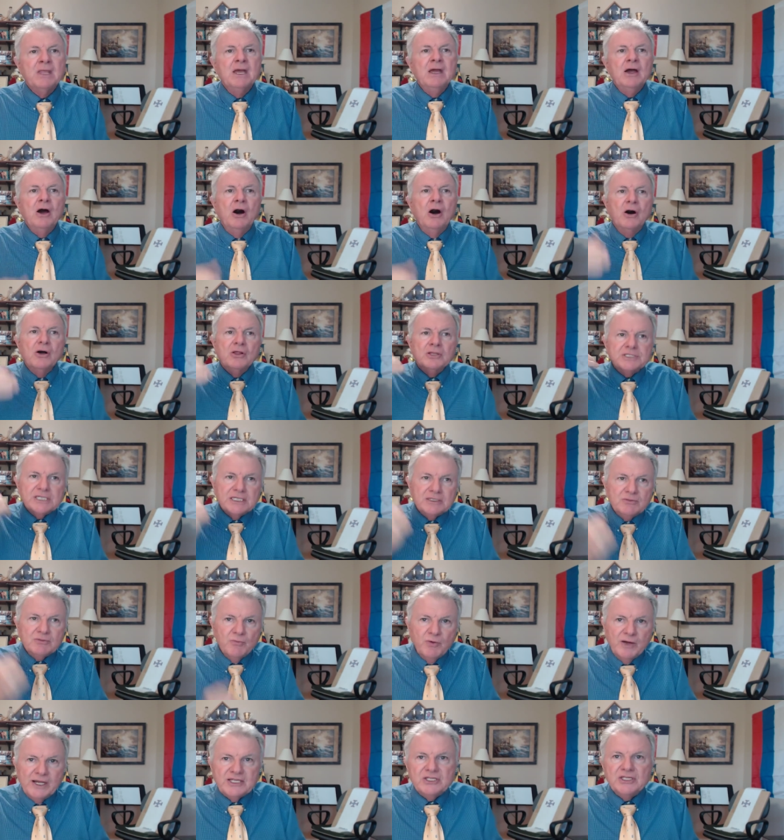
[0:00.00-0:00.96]
all of a
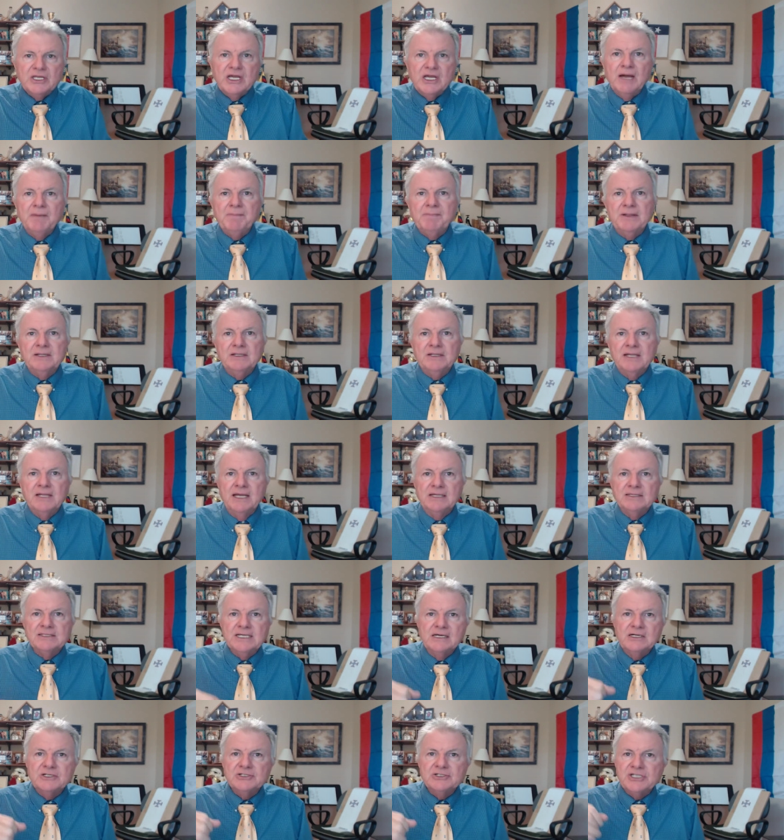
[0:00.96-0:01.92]
sudden wakes you up and, and
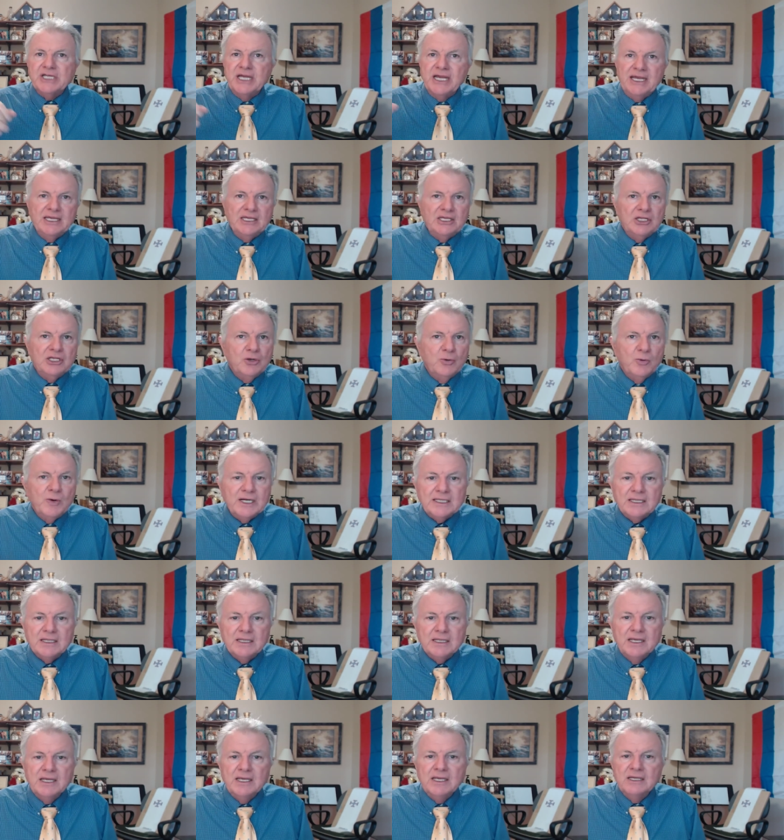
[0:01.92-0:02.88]
tells you, hey, you know
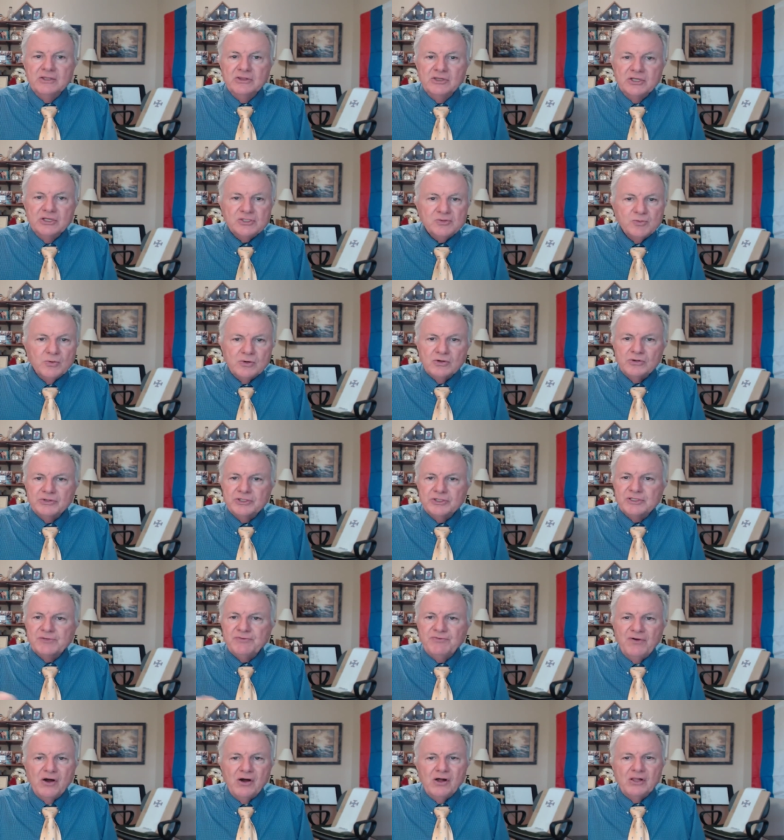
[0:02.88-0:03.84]
what? This world
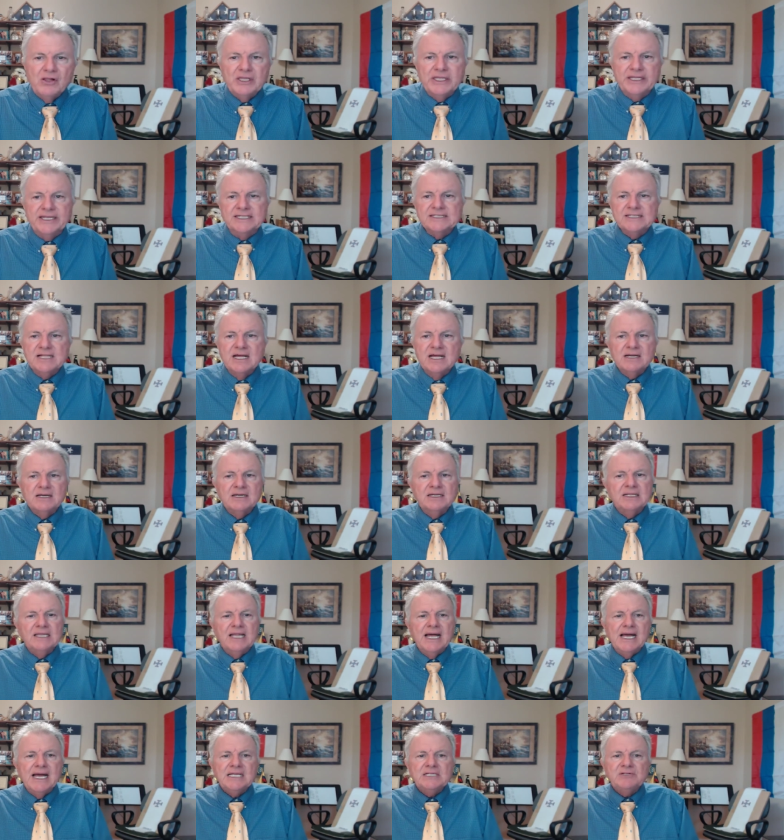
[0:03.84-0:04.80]
is fallen. It's not going
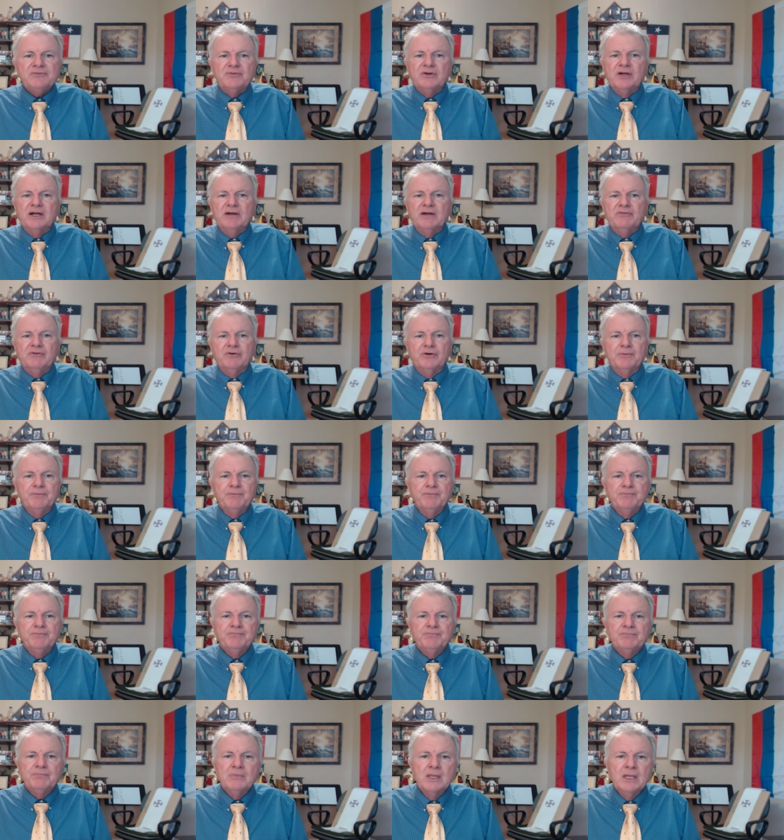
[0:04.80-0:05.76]
to last forever.
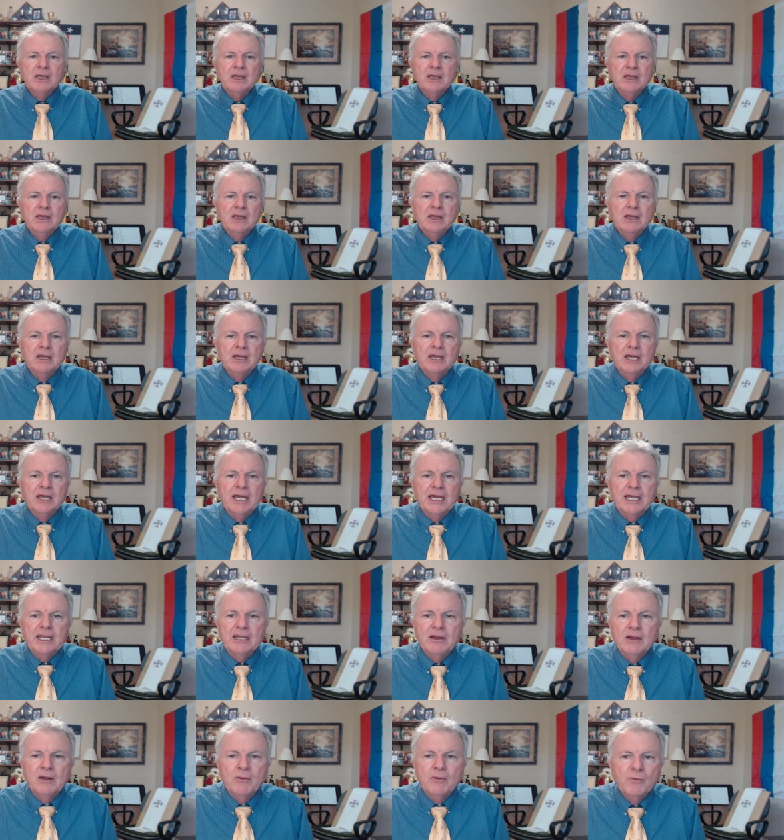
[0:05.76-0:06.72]

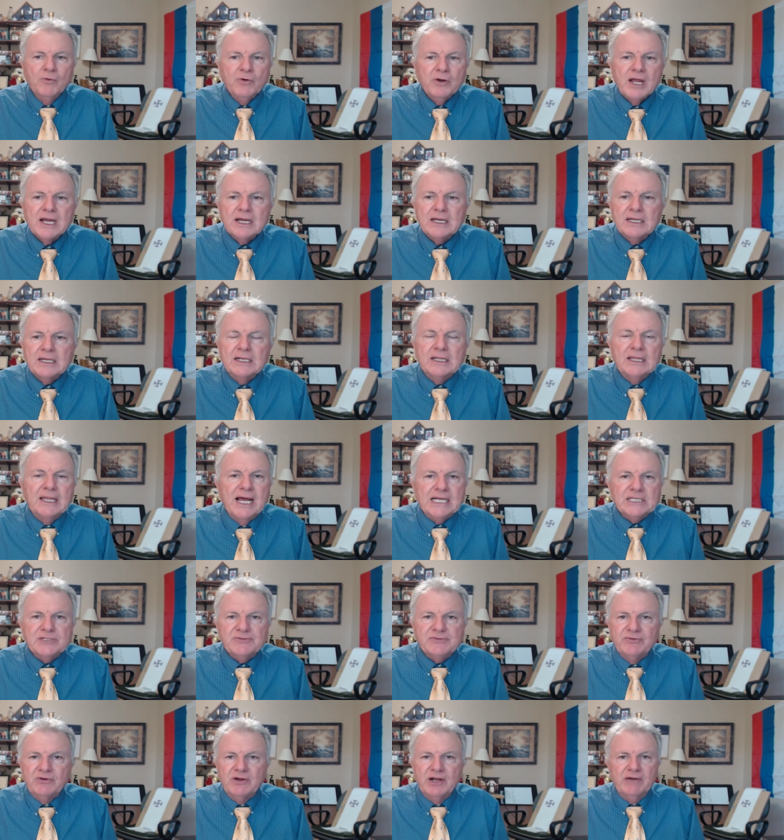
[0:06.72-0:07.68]
And, and we're not going to
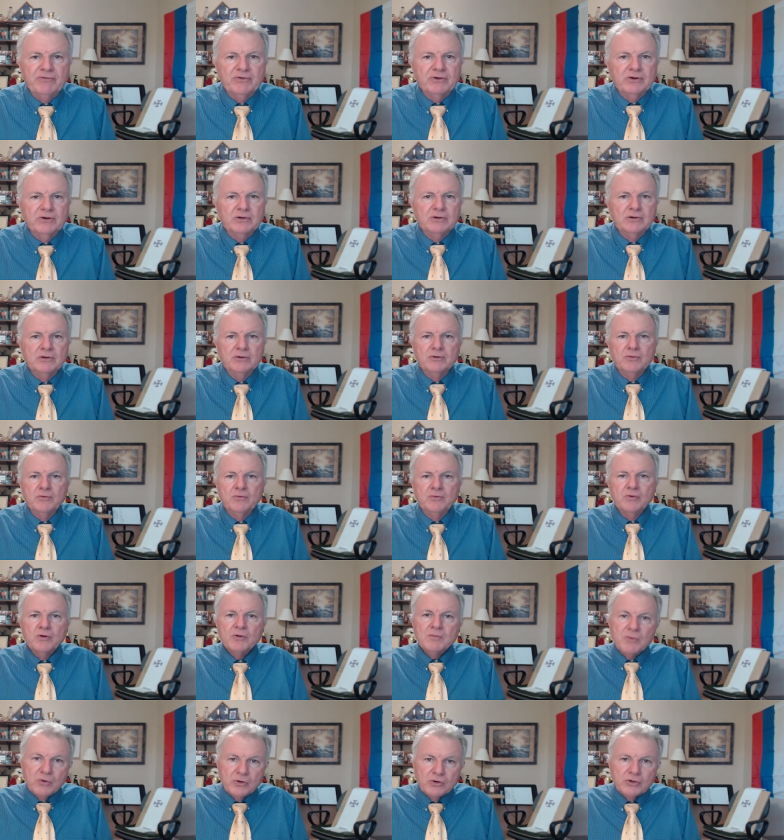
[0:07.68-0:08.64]
last forever.
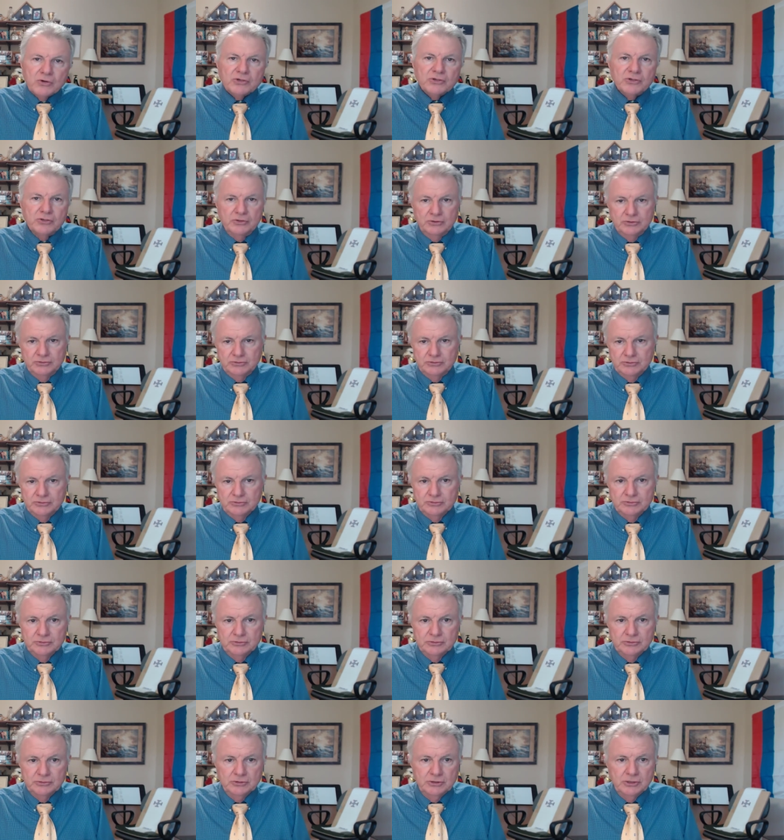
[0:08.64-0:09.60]
We're mortal.
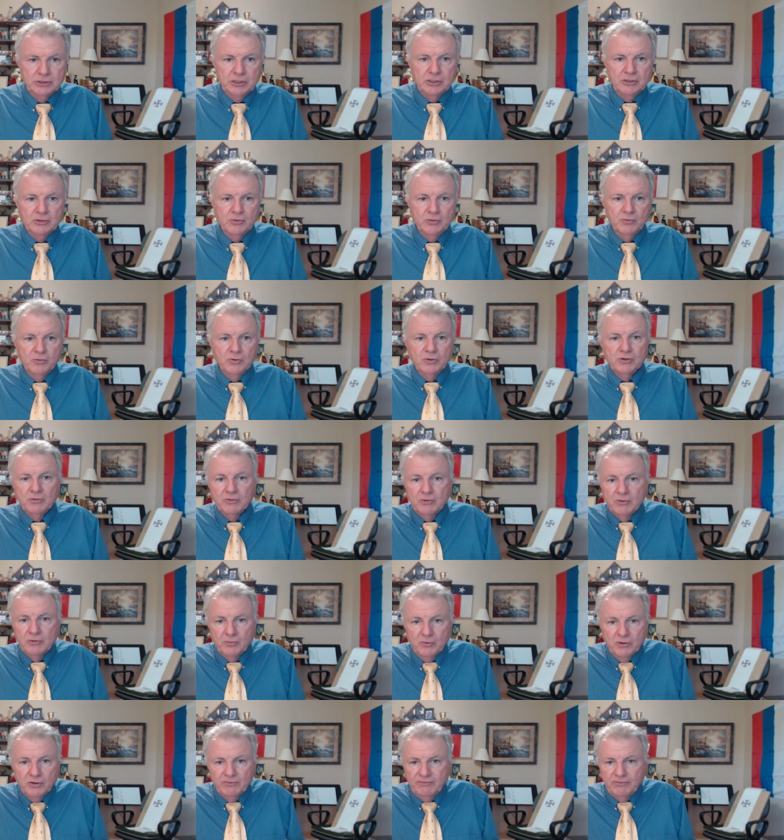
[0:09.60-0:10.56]
We're,
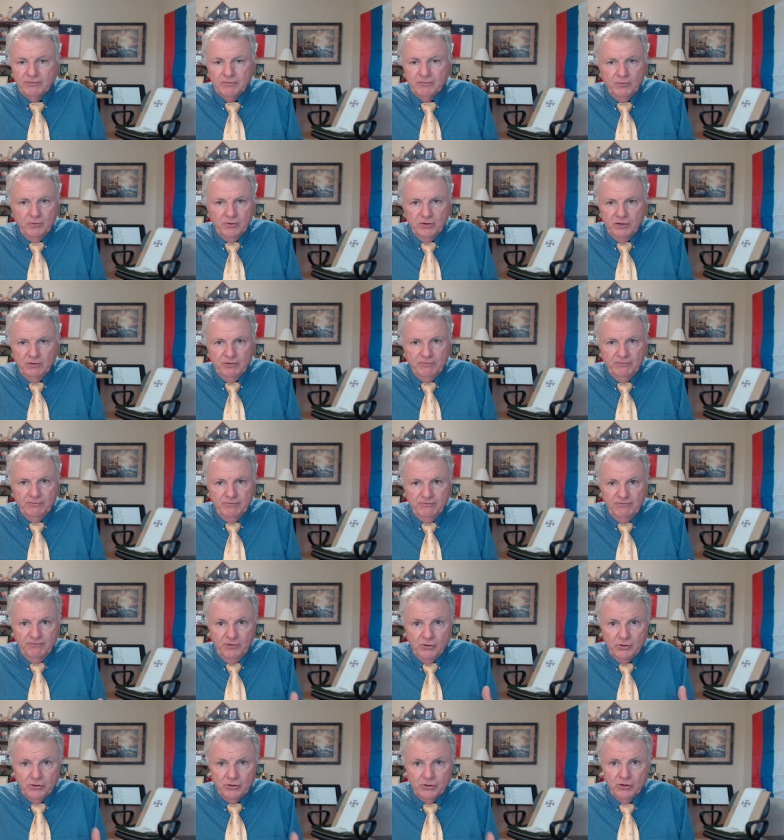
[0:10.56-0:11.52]
we're, we're
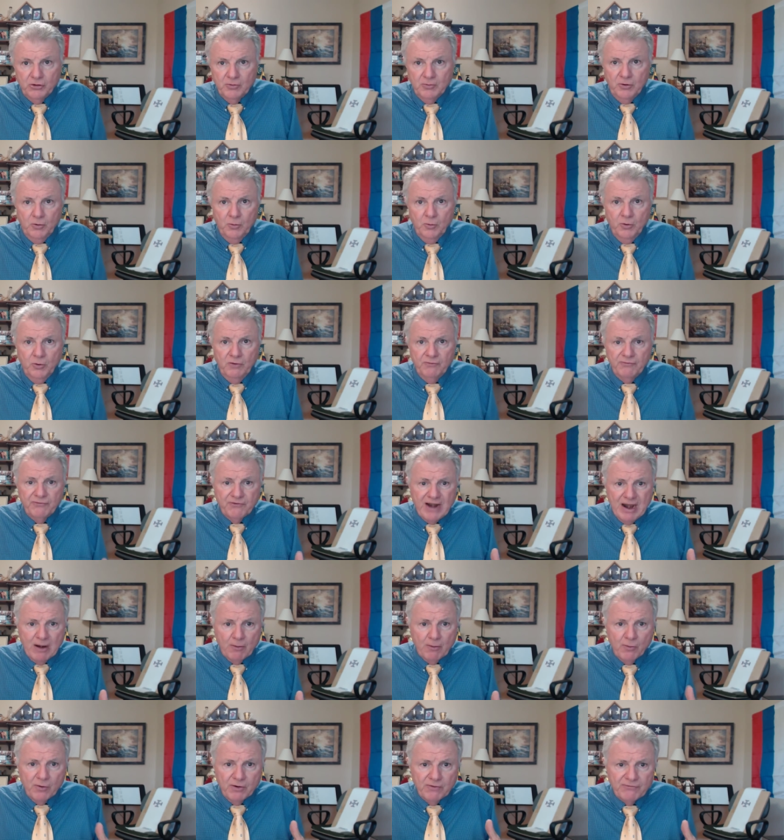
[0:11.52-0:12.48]
vulnerable. We're,
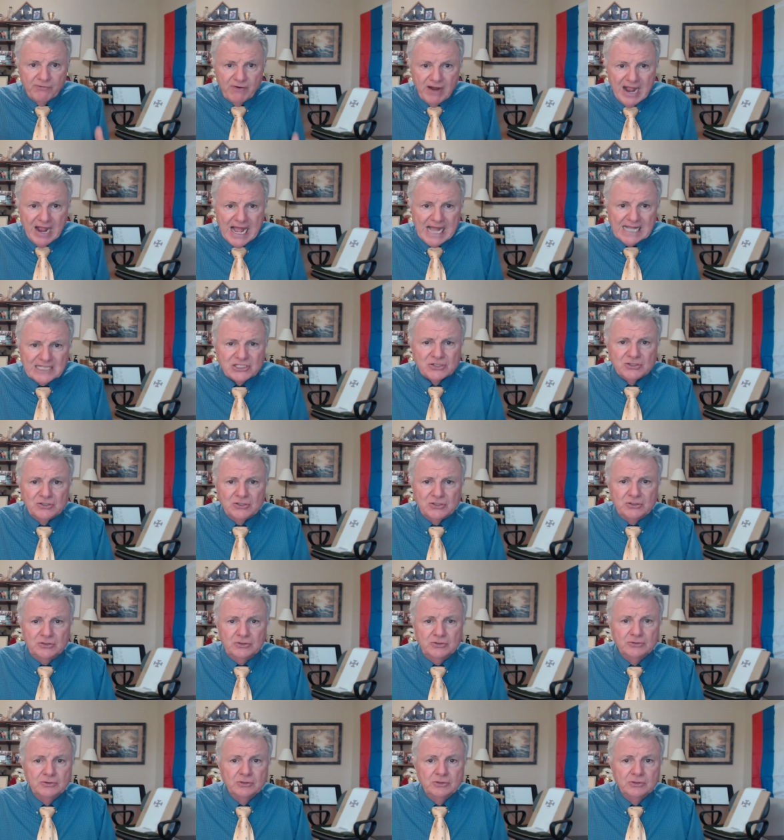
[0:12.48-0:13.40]
fra- we're fragile.